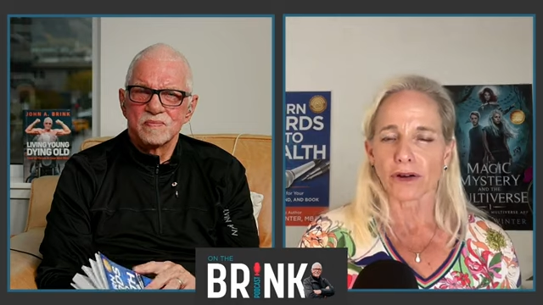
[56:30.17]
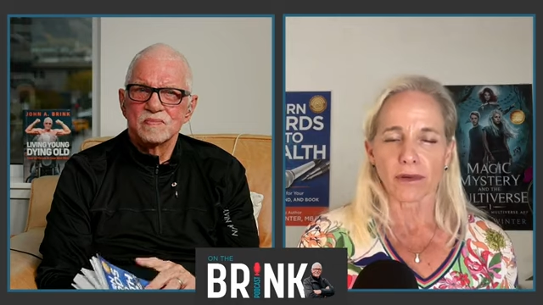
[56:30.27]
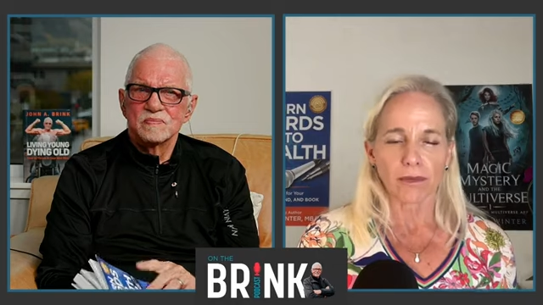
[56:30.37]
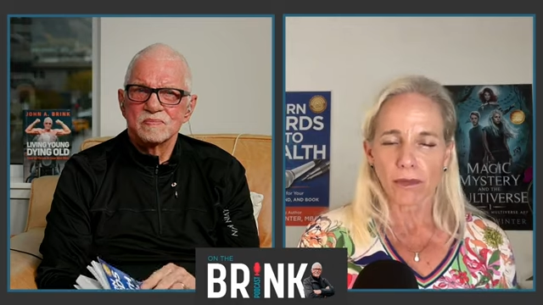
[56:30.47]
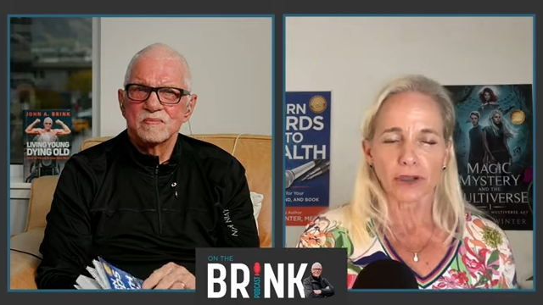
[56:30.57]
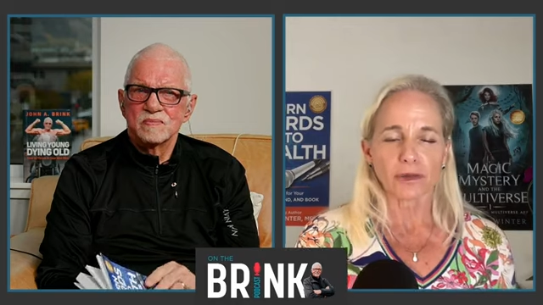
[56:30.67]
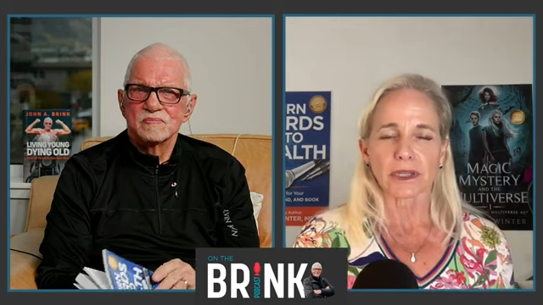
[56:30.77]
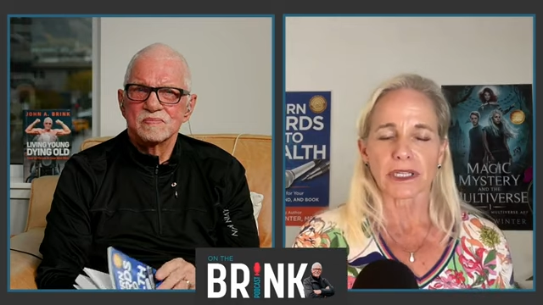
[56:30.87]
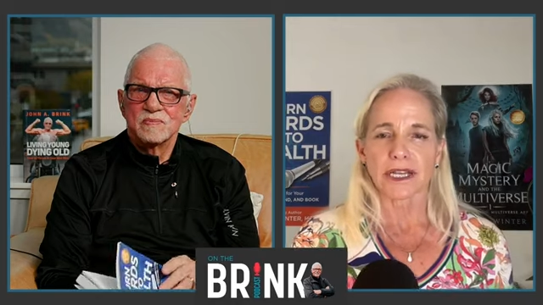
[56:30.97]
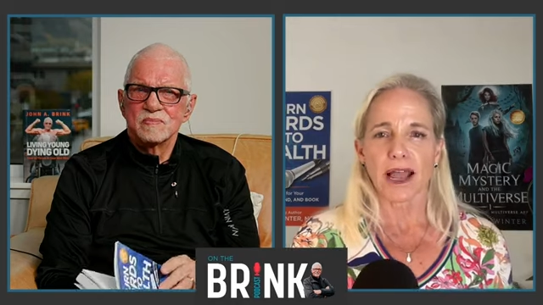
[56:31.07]
Speaker 1: there are multiple
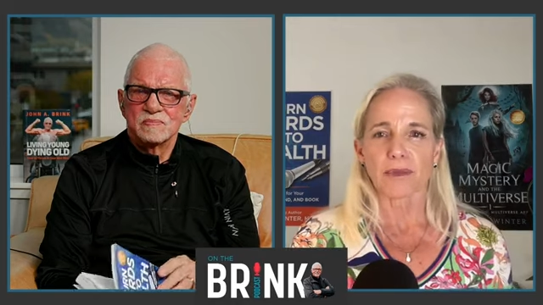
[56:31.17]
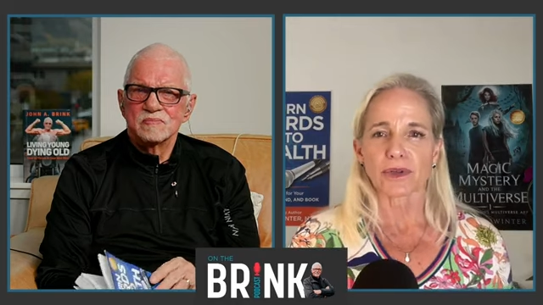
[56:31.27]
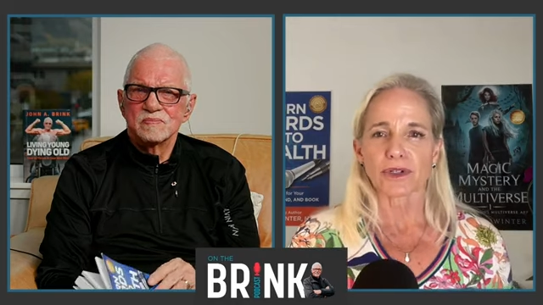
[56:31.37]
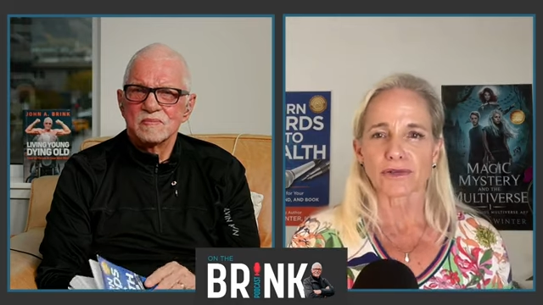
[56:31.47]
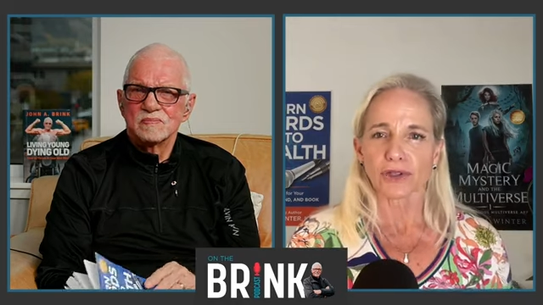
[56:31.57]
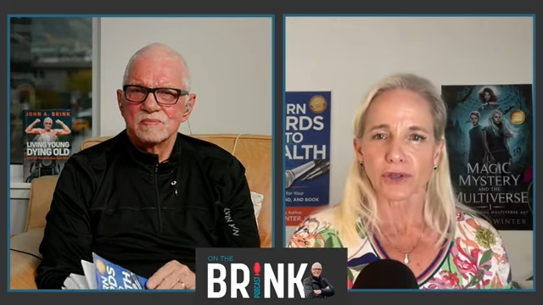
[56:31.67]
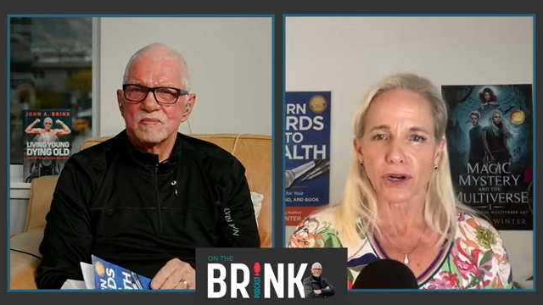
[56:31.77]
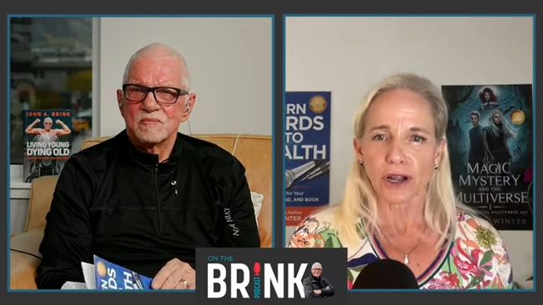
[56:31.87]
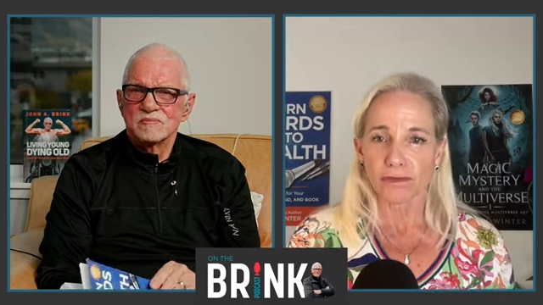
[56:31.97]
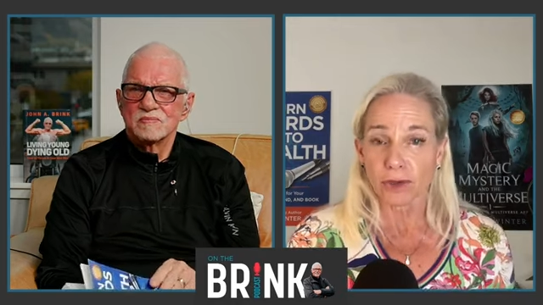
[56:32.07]
examples of,
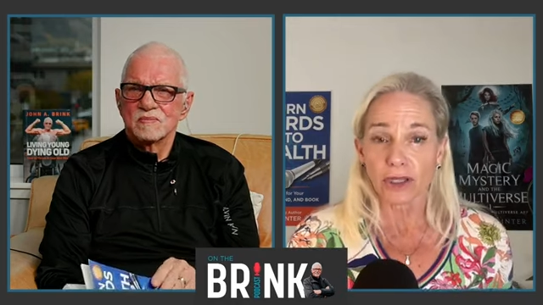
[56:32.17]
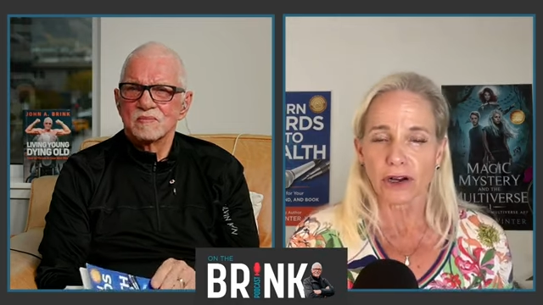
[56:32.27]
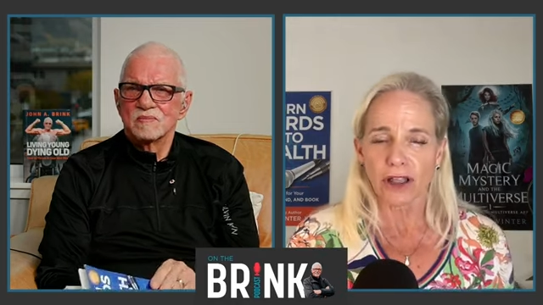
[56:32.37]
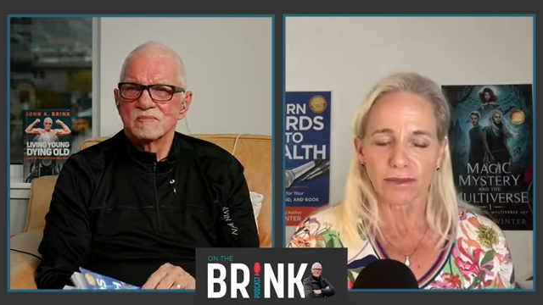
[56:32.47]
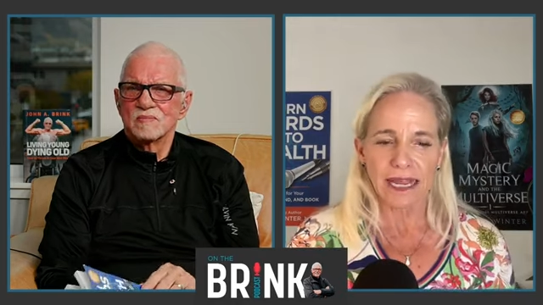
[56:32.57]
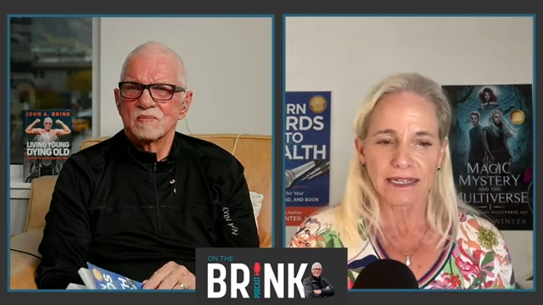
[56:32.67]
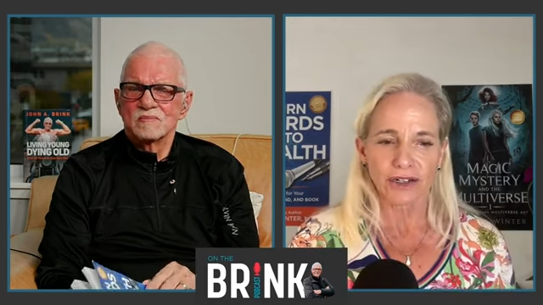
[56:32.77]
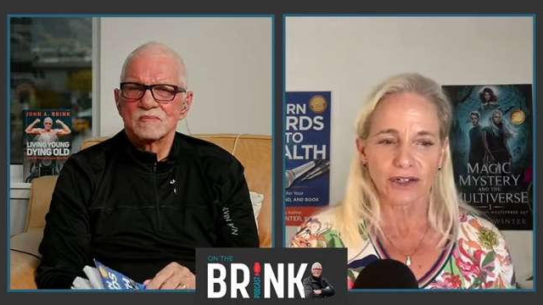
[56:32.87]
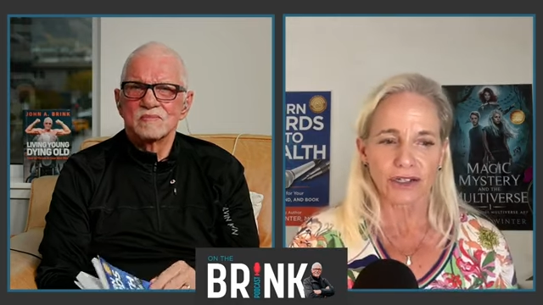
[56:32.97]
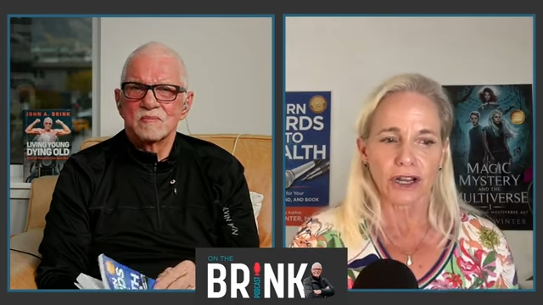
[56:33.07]
of million dollar
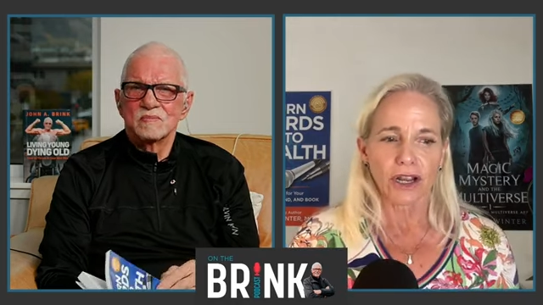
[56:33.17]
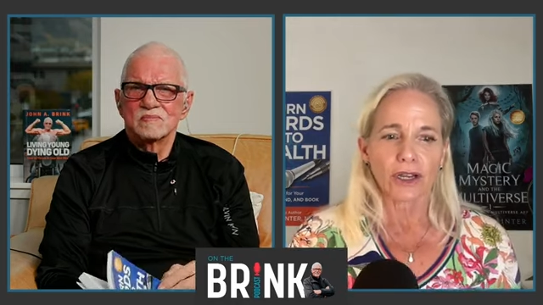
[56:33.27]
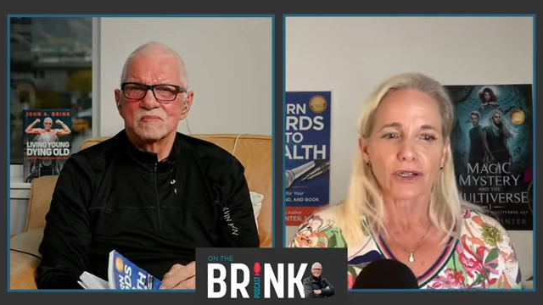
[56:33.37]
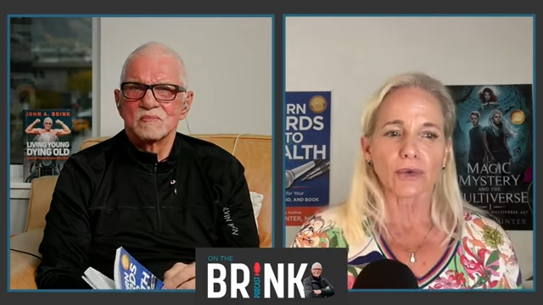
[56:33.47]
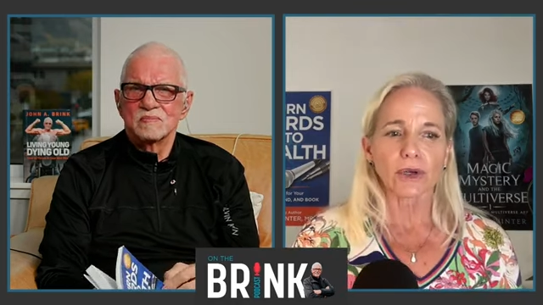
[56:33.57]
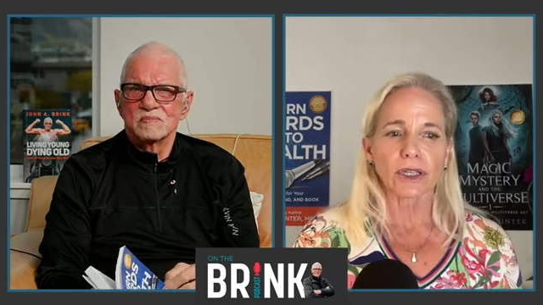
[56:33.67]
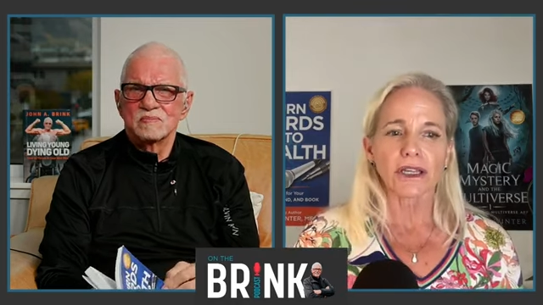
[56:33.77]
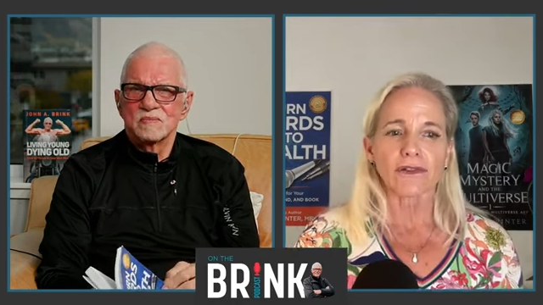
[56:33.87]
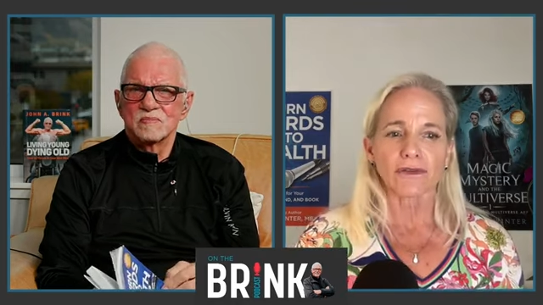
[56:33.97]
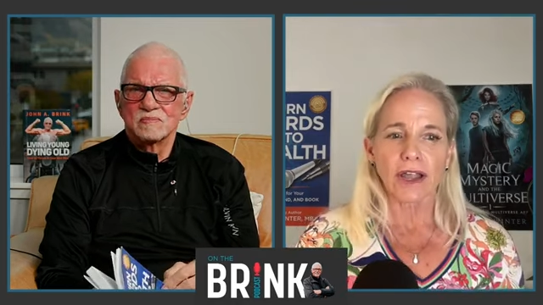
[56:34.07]
messages. So I really
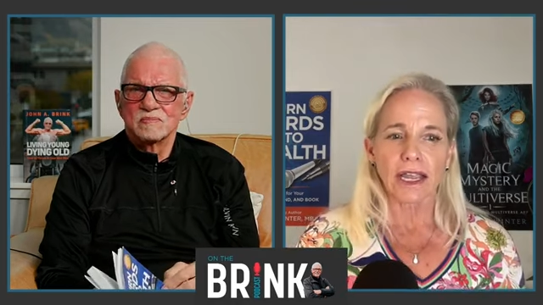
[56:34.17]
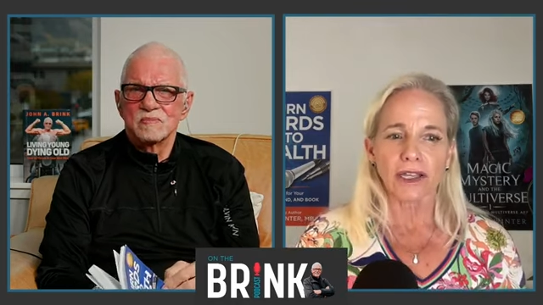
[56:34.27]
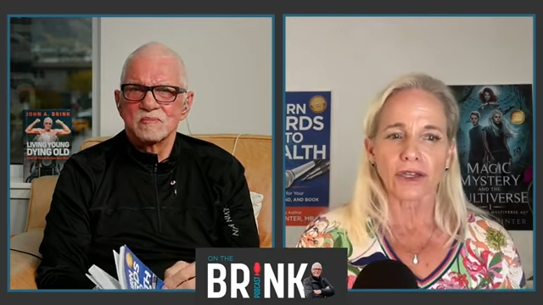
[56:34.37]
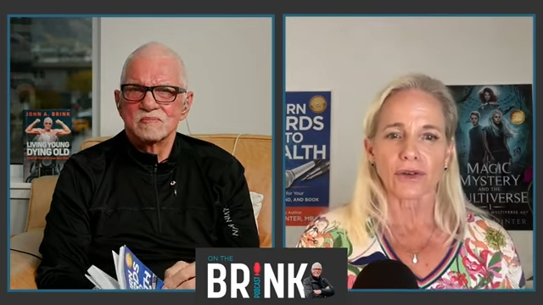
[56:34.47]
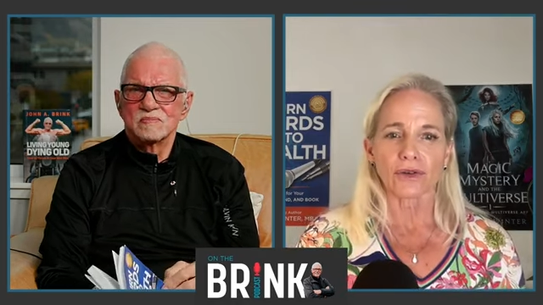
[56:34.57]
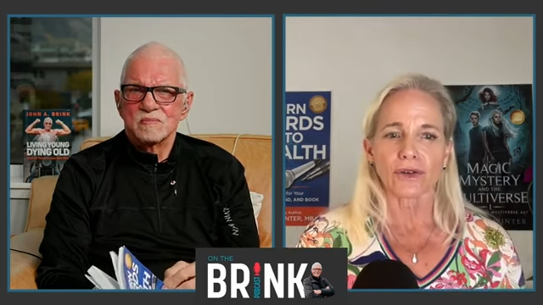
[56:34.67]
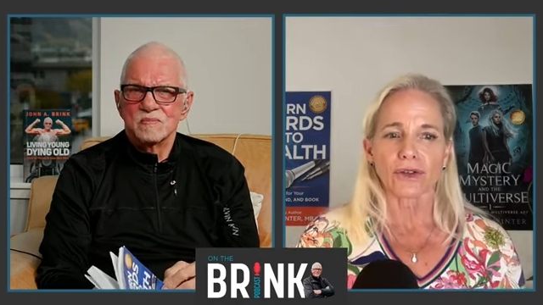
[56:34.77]
invite you